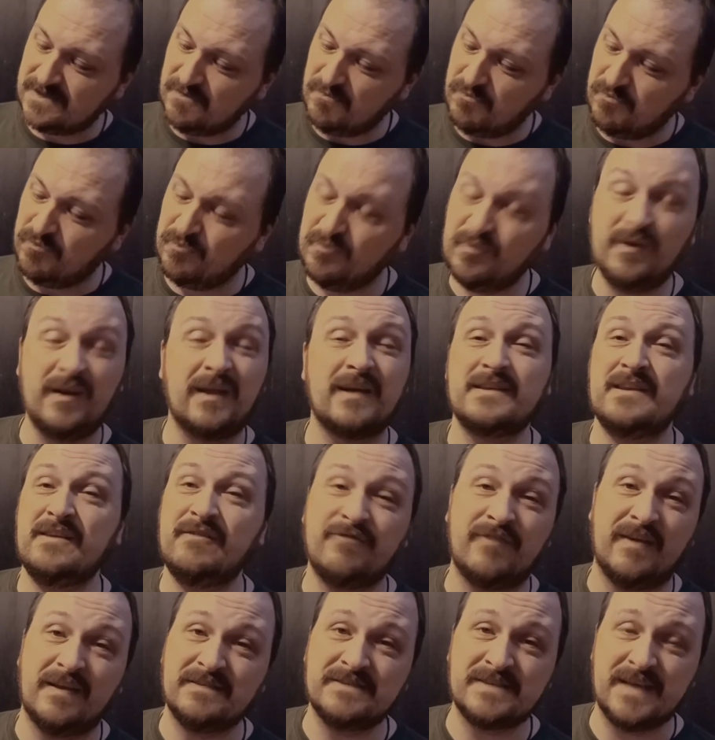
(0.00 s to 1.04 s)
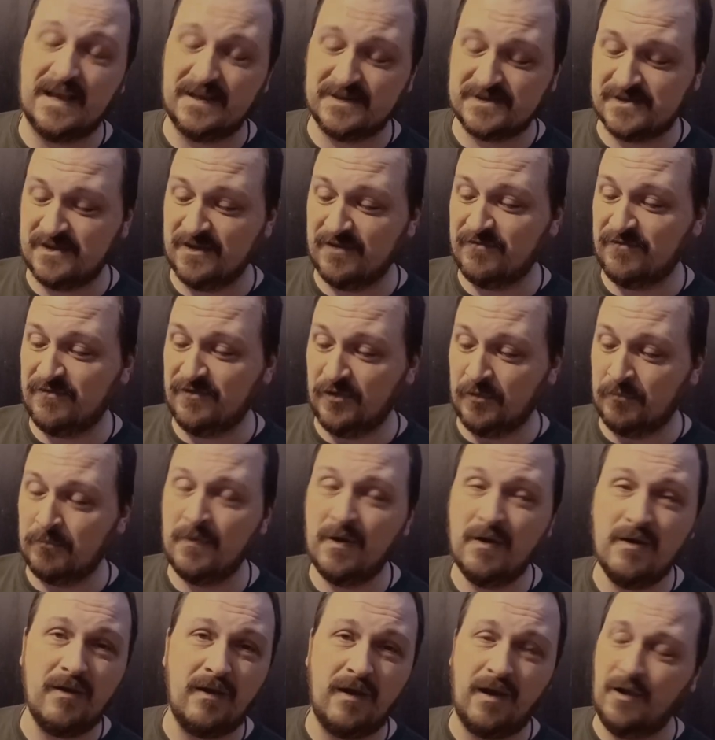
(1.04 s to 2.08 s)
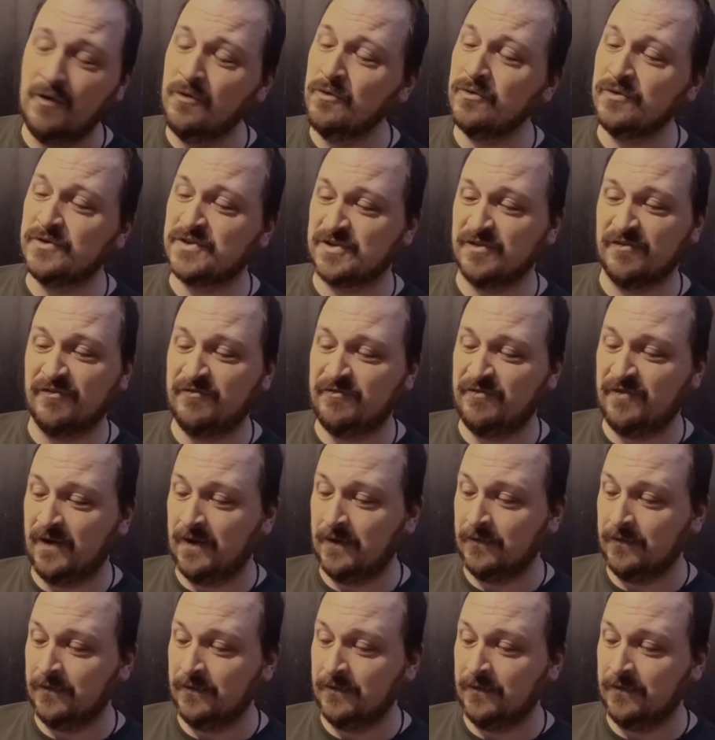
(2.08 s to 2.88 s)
bloody fantastic film. Loads of fun.